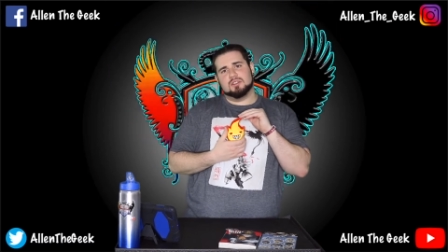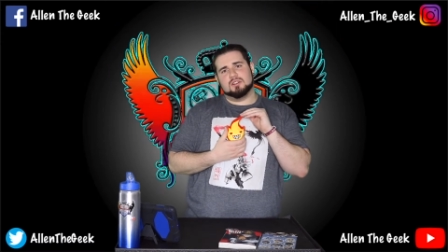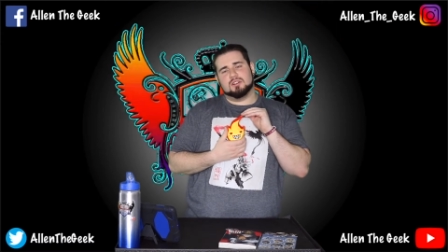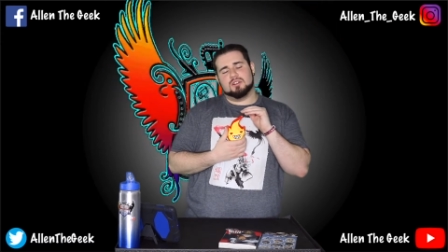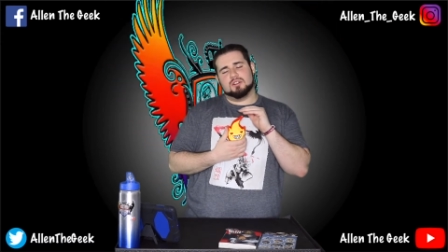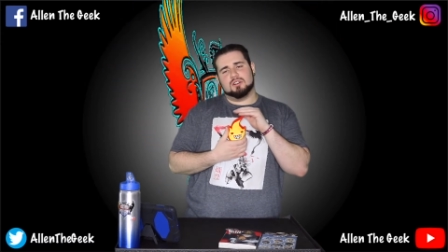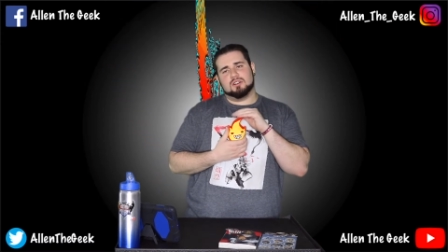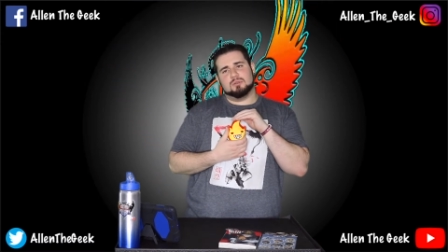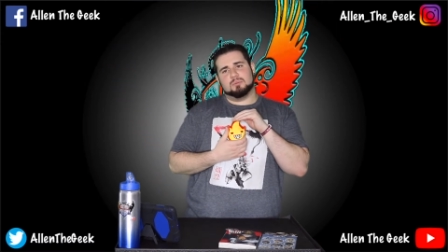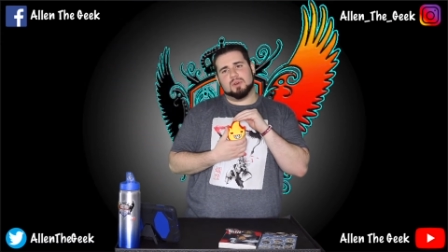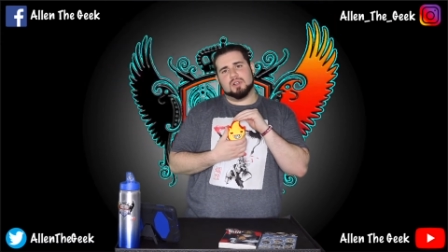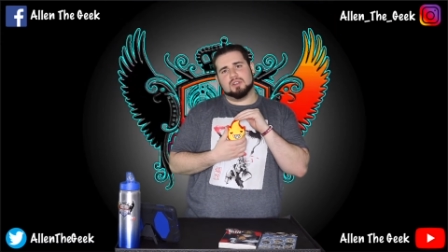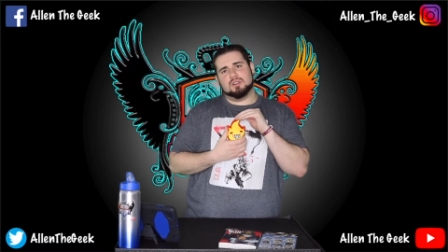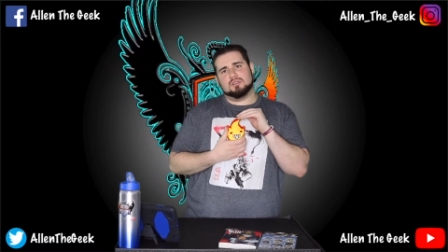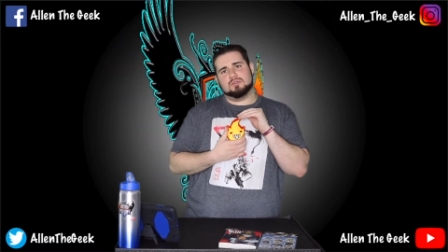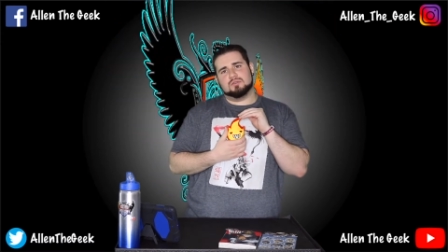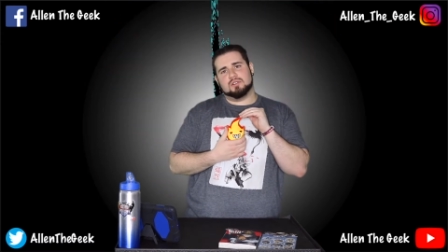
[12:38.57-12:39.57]
Oh, my
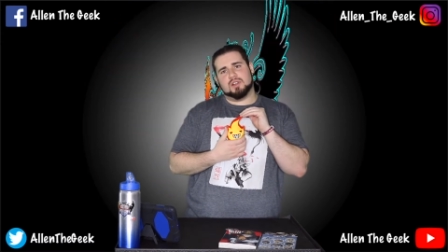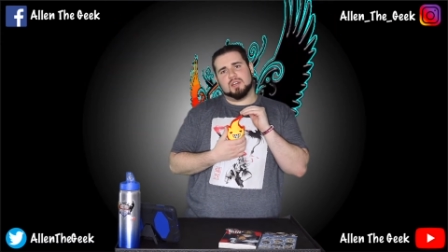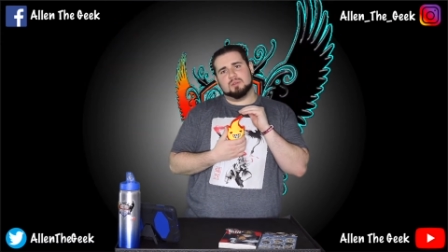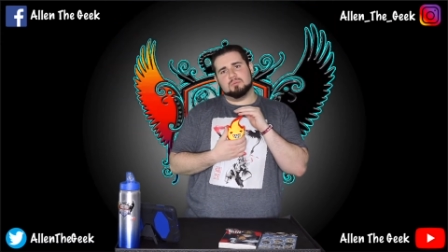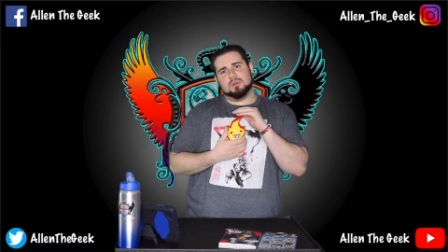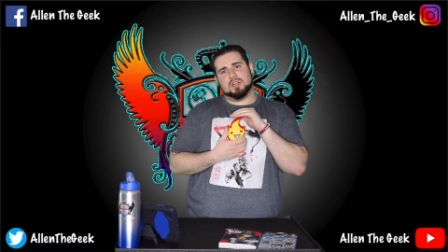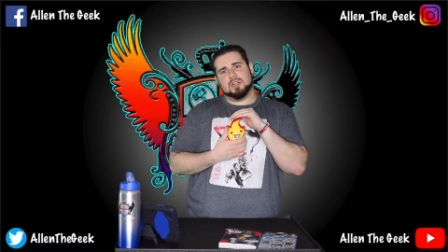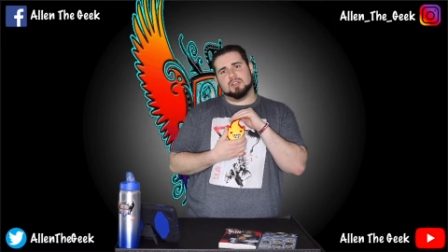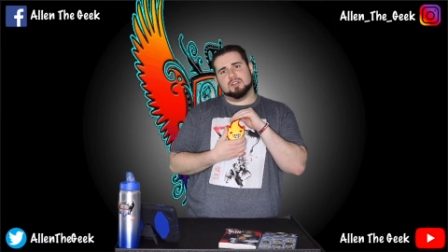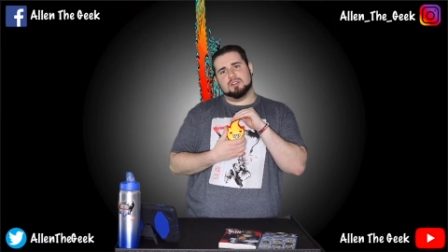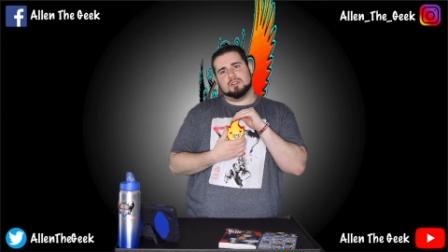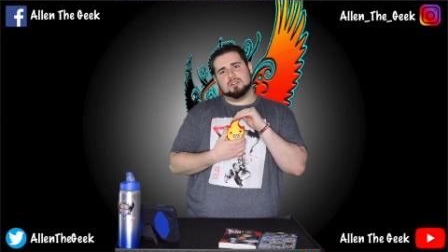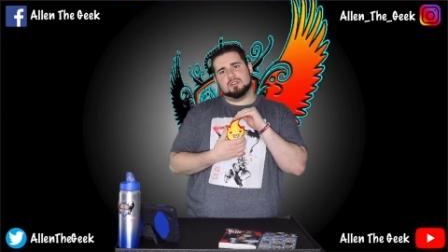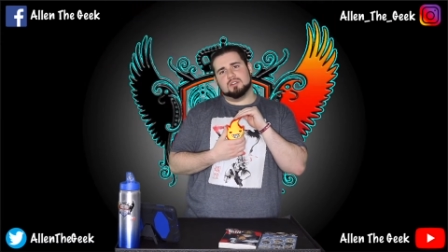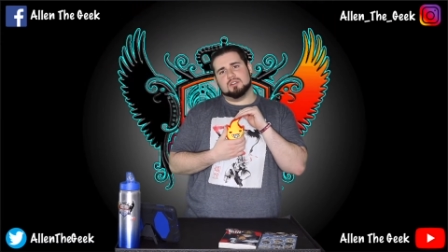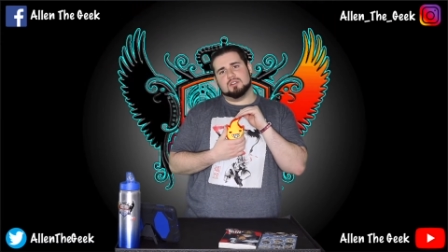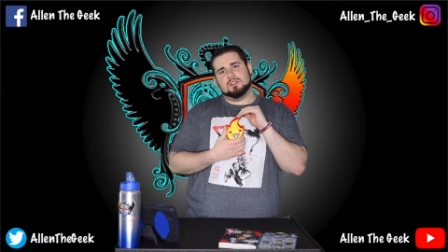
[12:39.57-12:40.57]
little flame buddy.
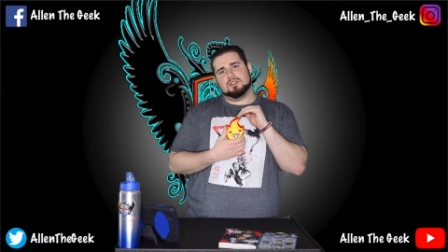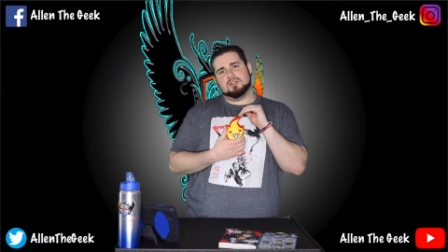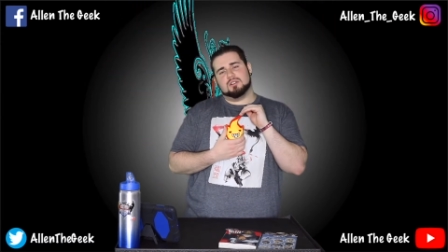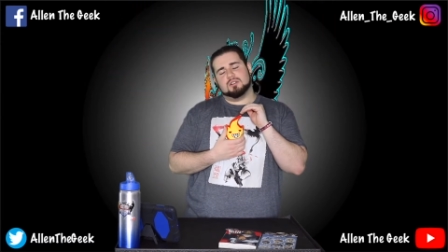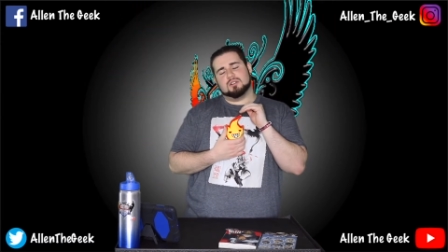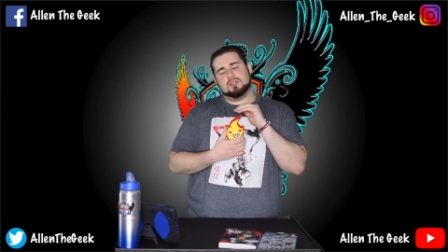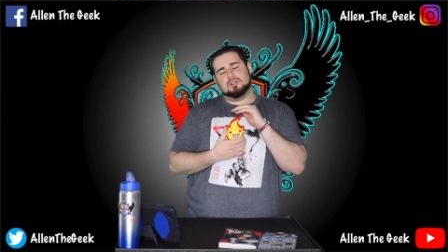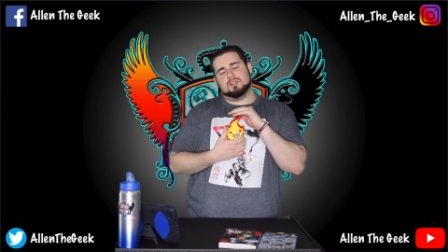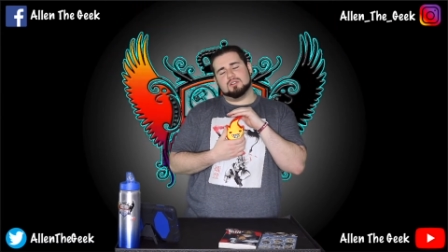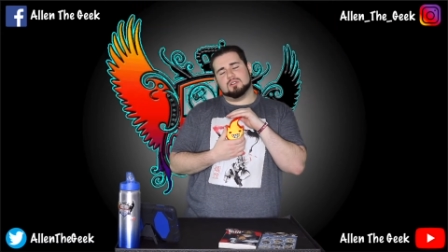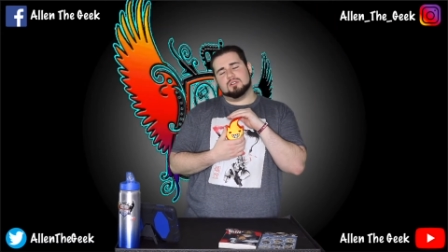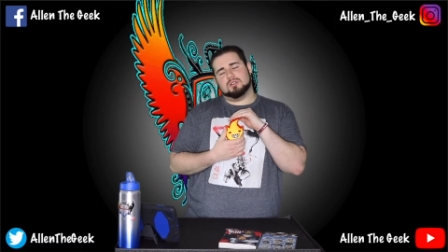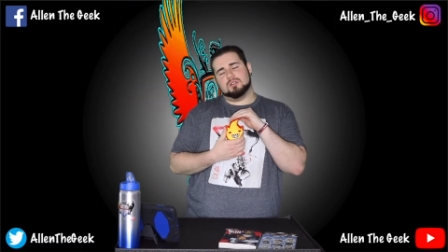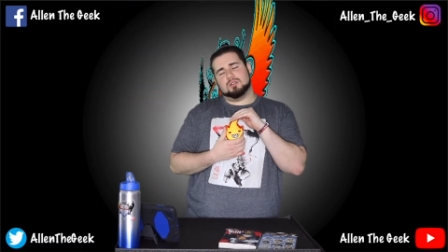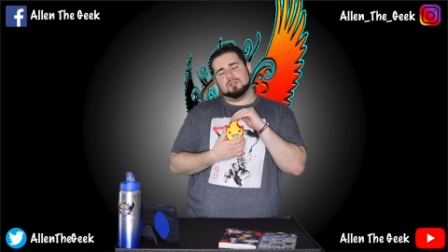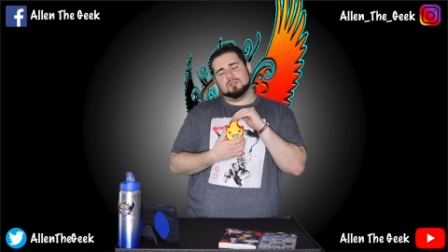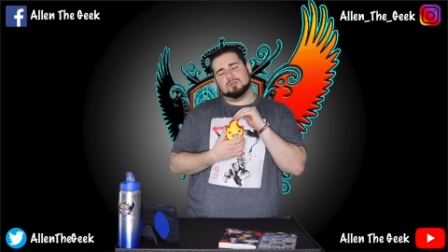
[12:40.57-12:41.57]
Oh,
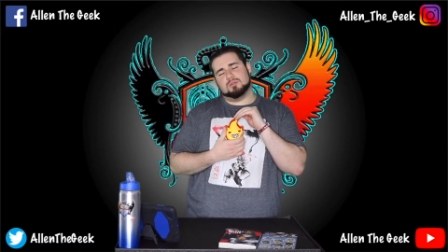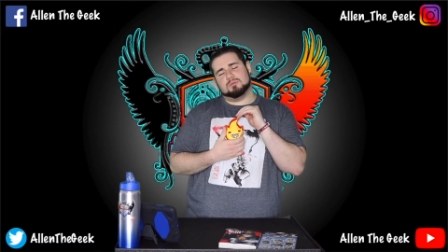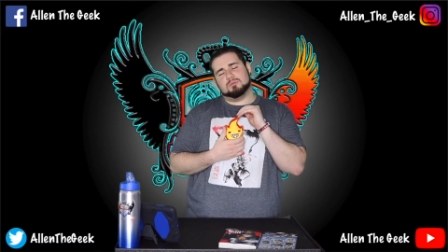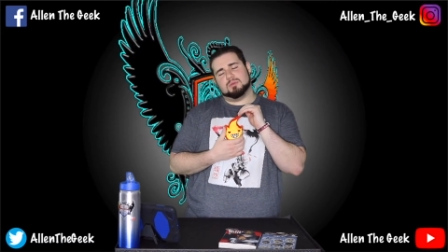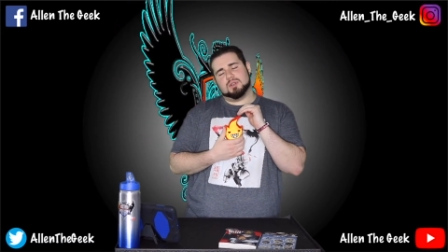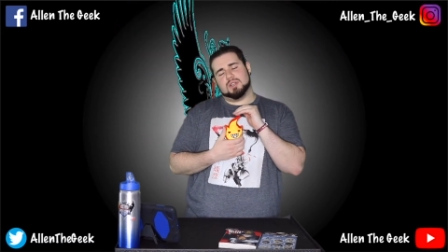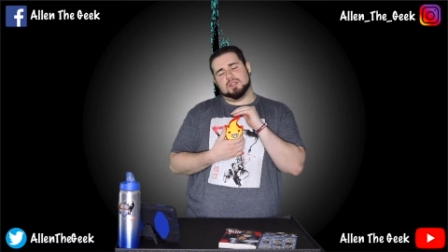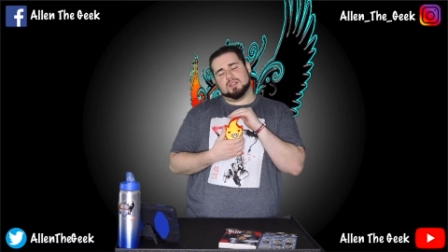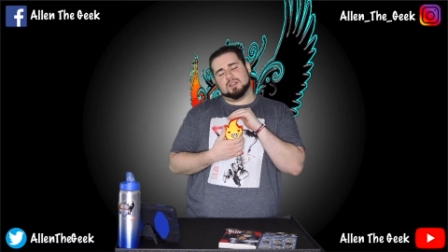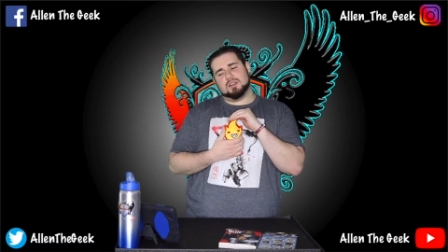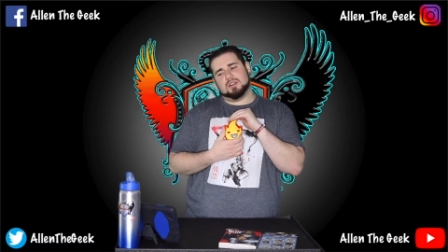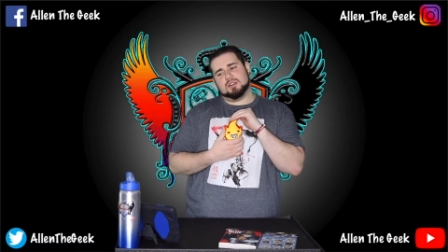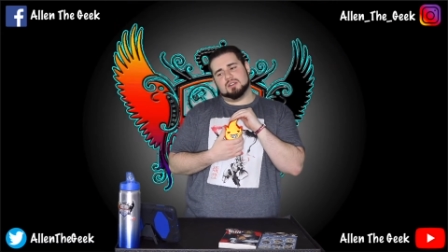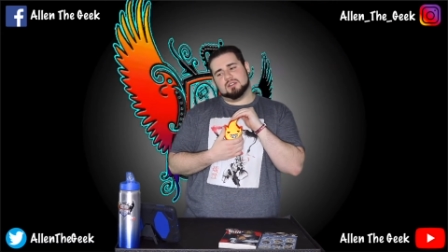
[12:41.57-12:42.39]
my God.